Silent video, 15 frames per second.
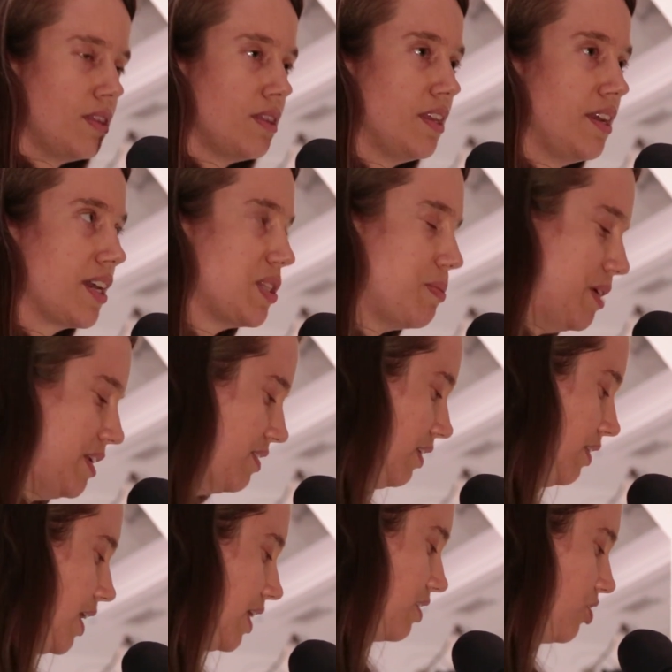The next piece
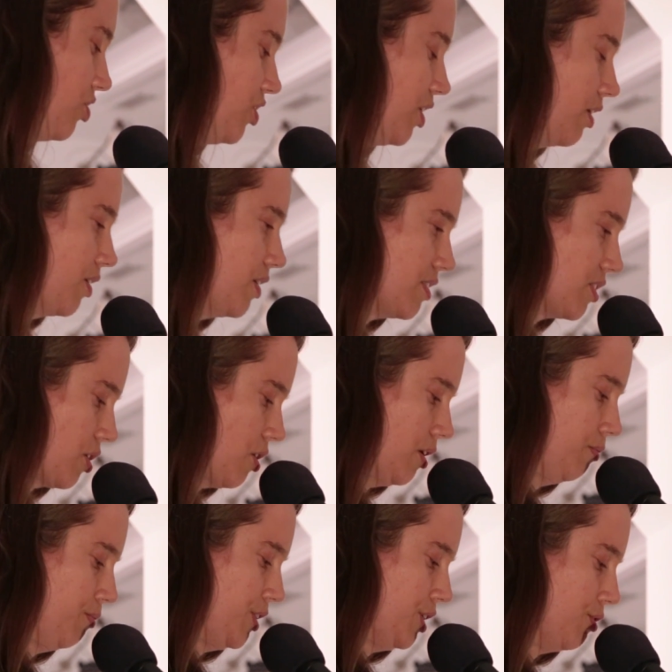I'd like to share is
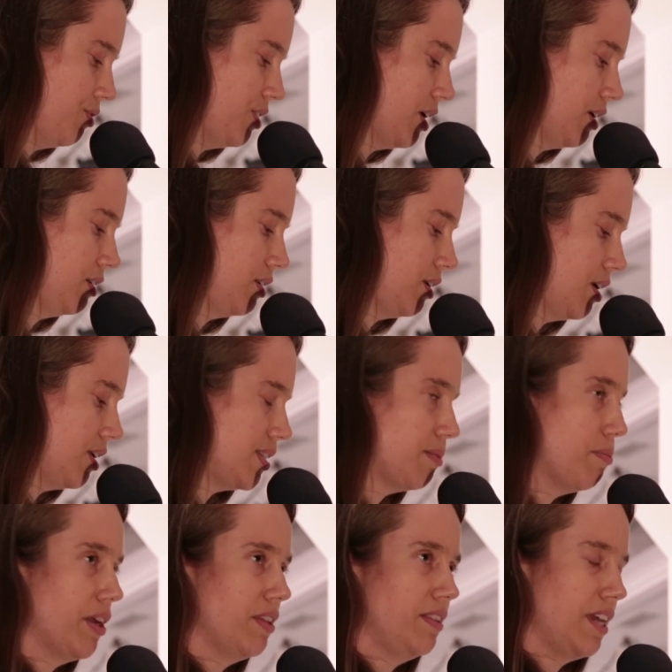called Reunion, and it's
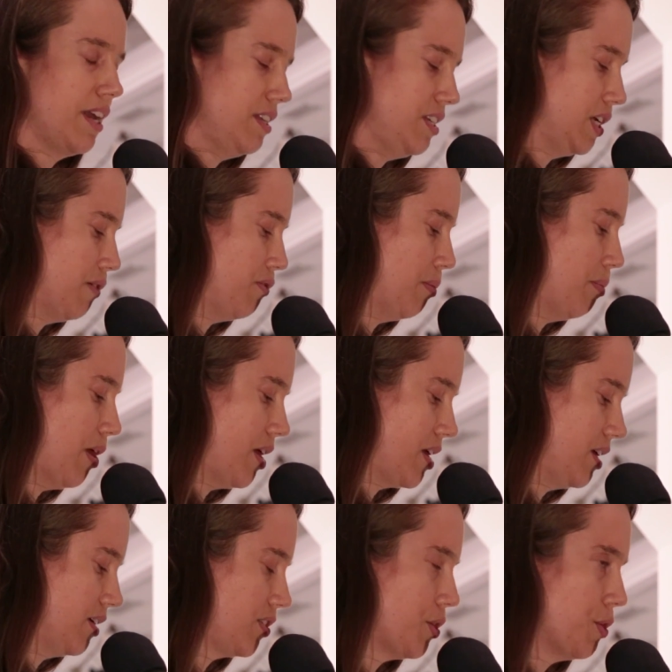about the idea of the
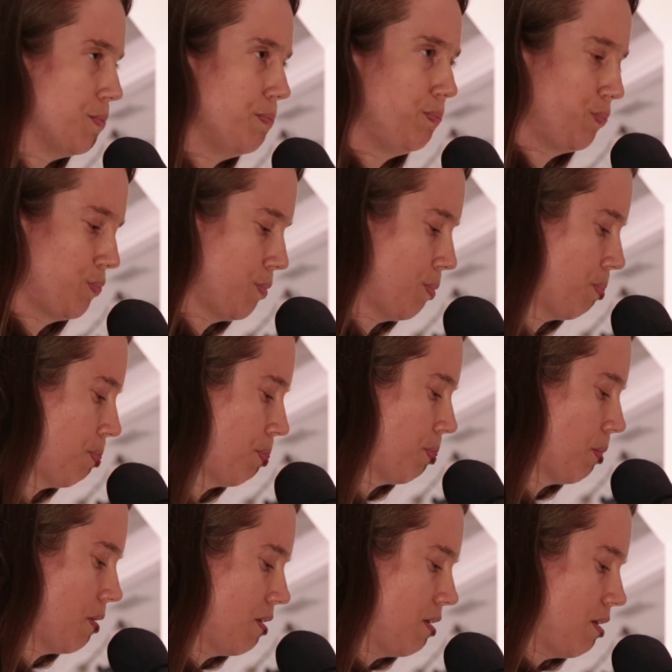body as home.
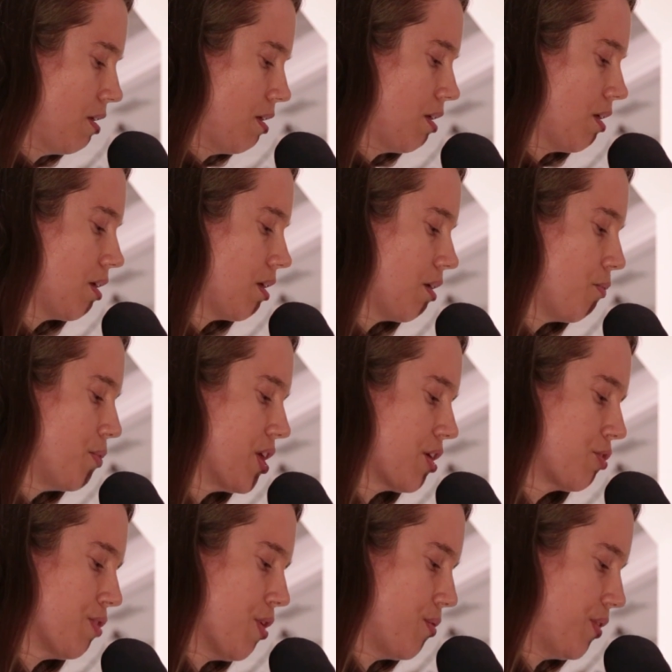We
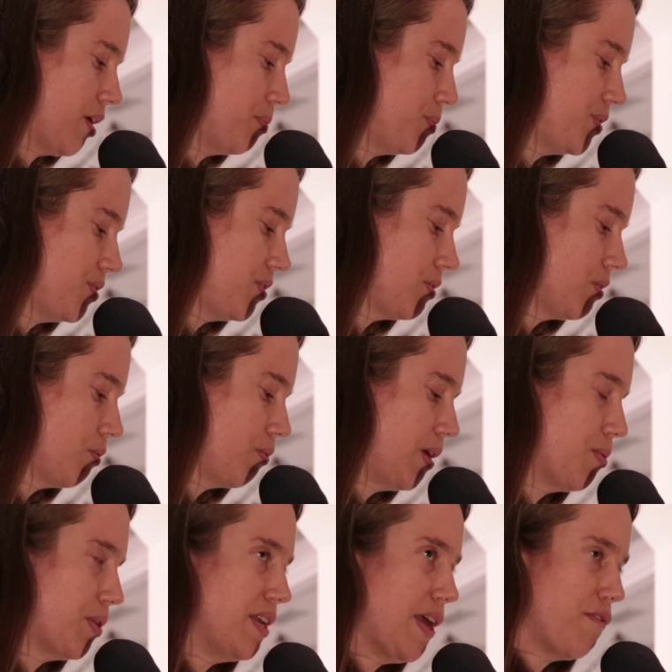are grown-ups. We
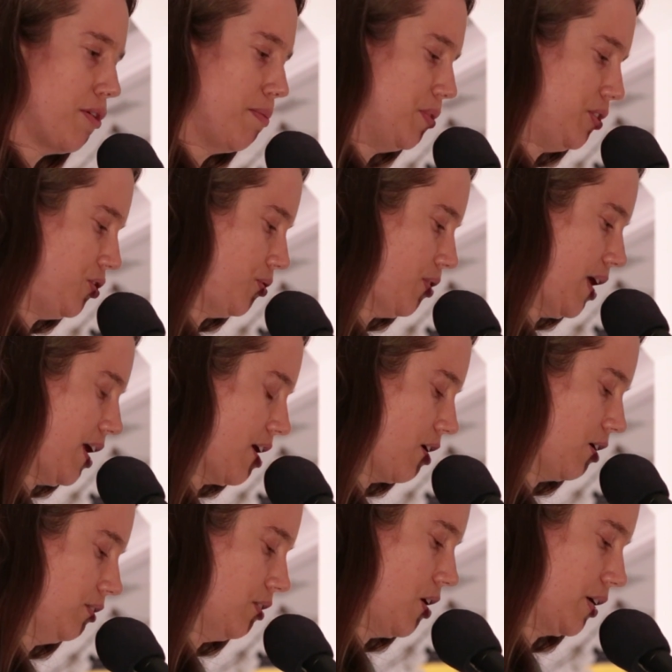would never betray
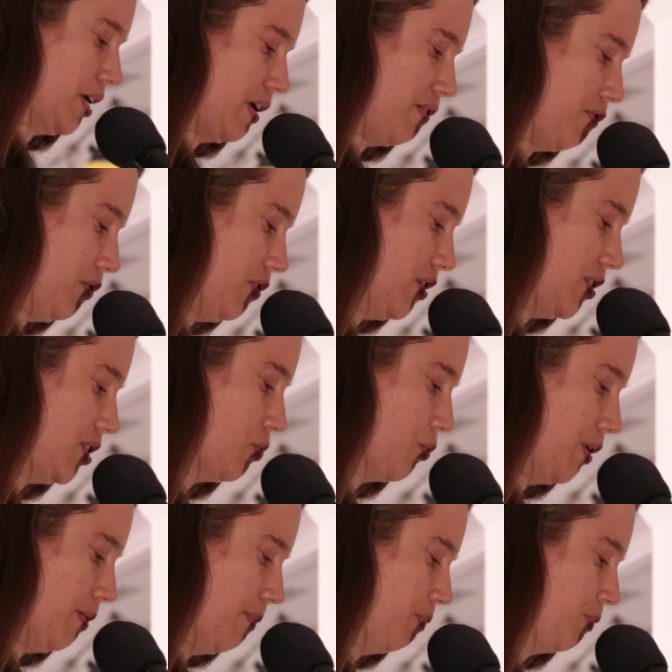our longing for this
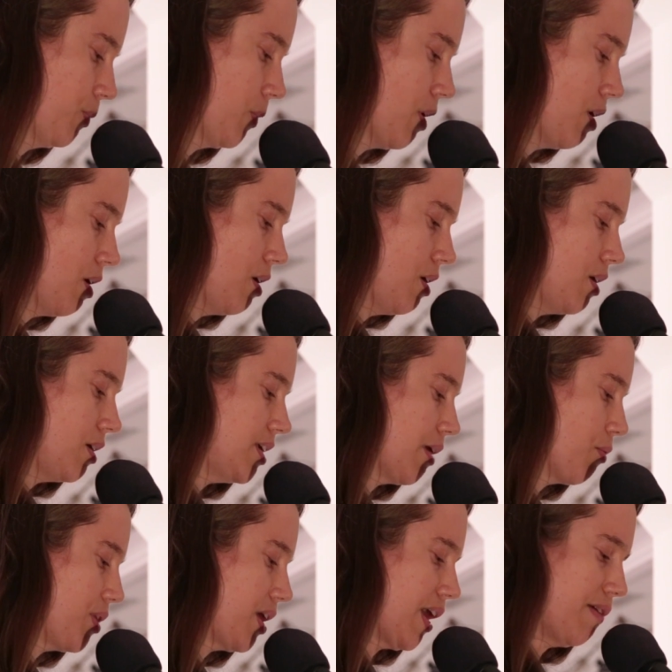swim.
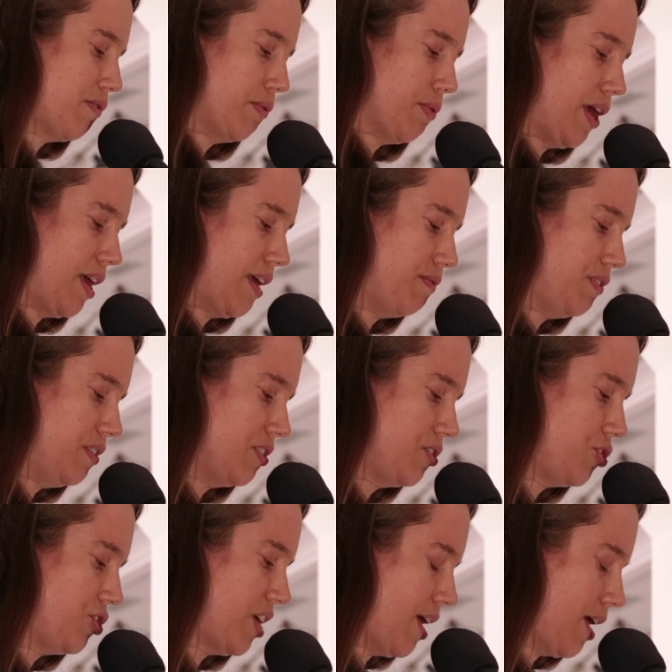Yet we have arrived
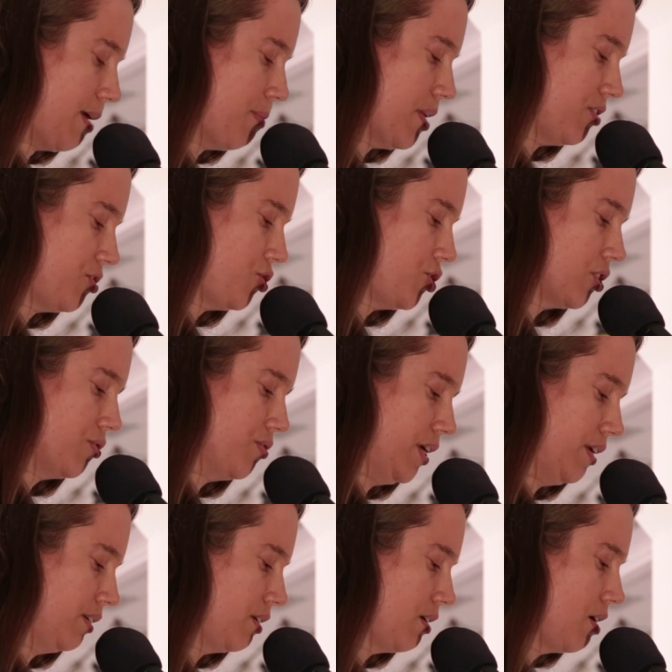this time as
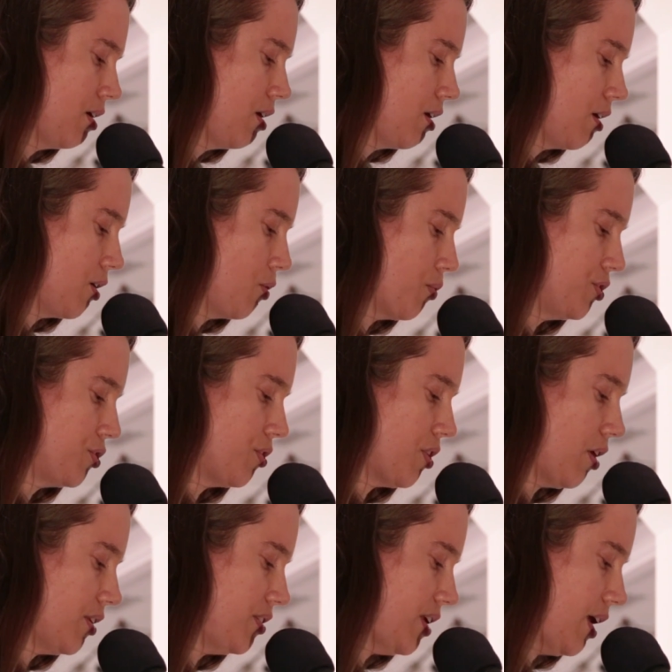children who wondered
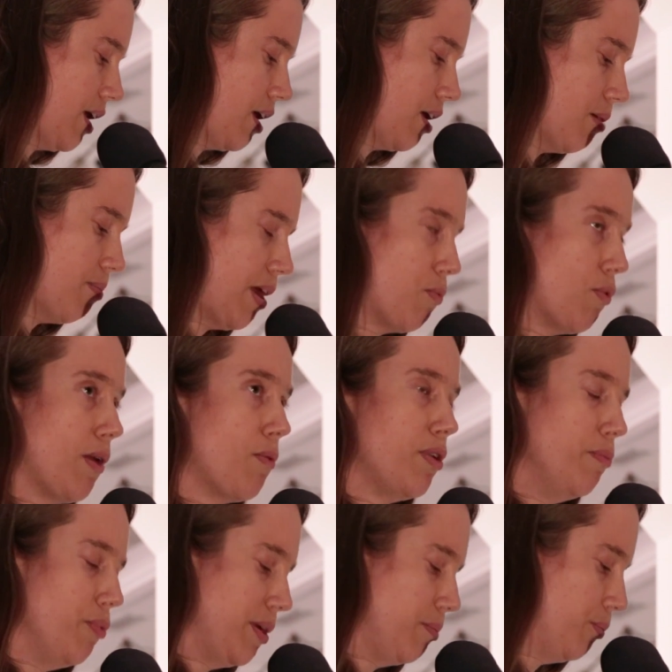all day about what
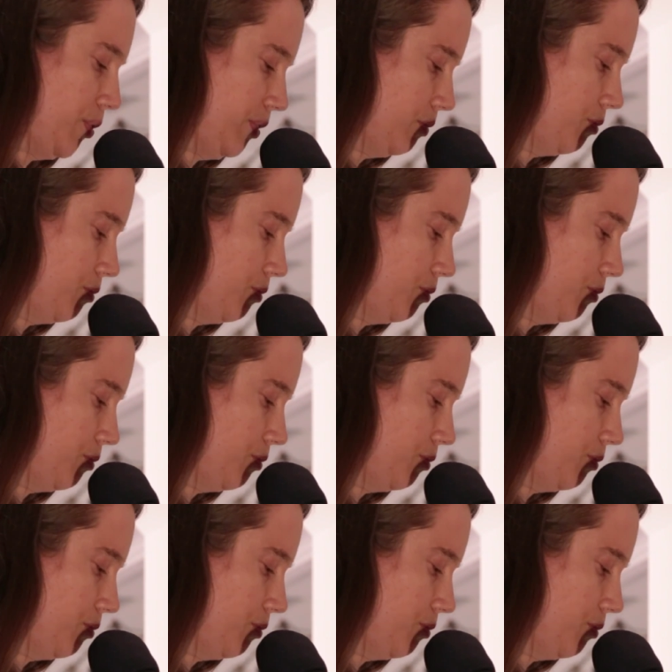would bring